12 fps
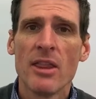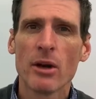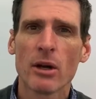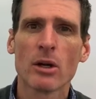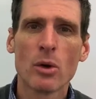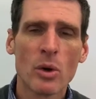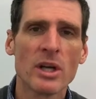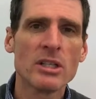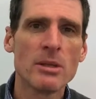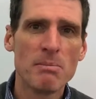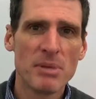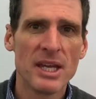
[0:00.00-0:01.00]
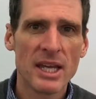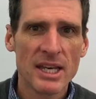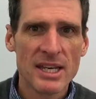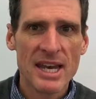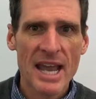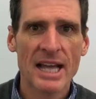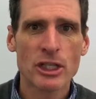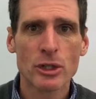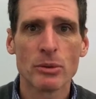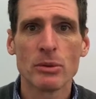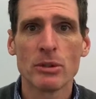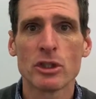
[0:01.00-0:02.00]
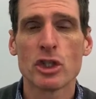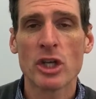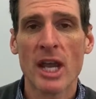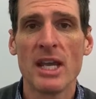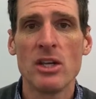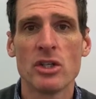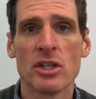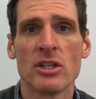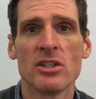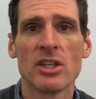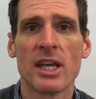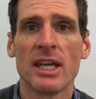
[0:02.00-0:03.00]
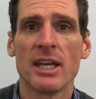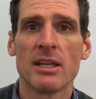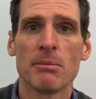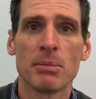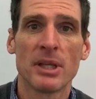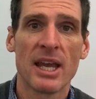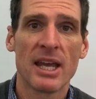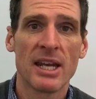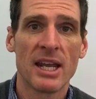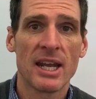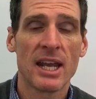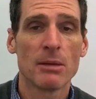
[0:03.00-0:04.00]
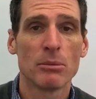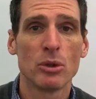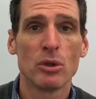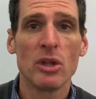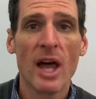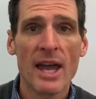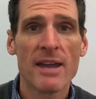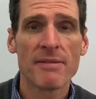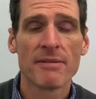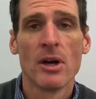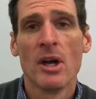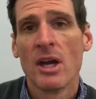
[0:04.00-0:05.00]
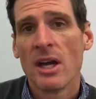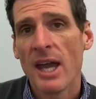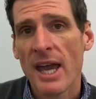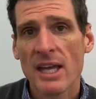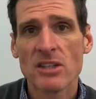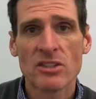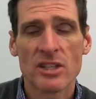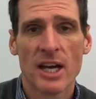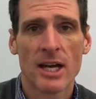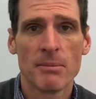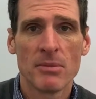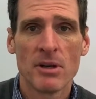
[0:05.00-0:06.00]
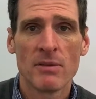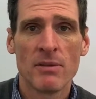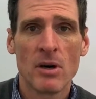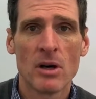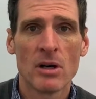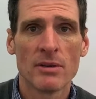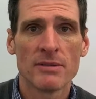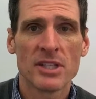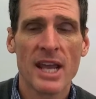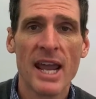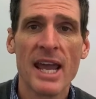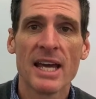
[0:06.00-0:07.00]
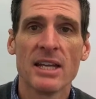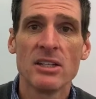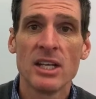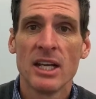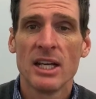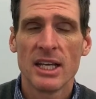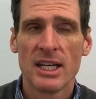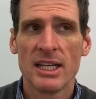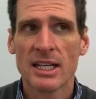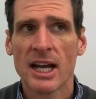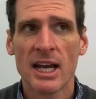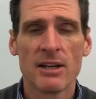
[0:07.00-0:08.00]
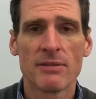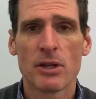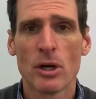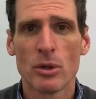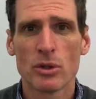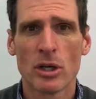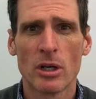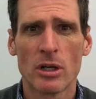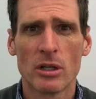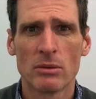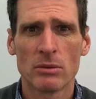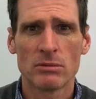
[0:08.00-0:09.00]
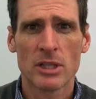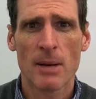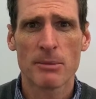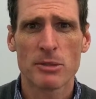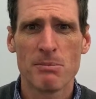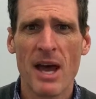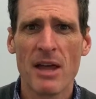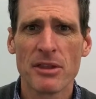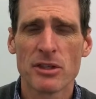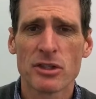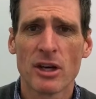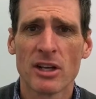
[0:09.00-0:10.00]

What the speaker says: there are going to be natural changes in plant and animal life as time evolves. And he kind of goes all Thomas Malthus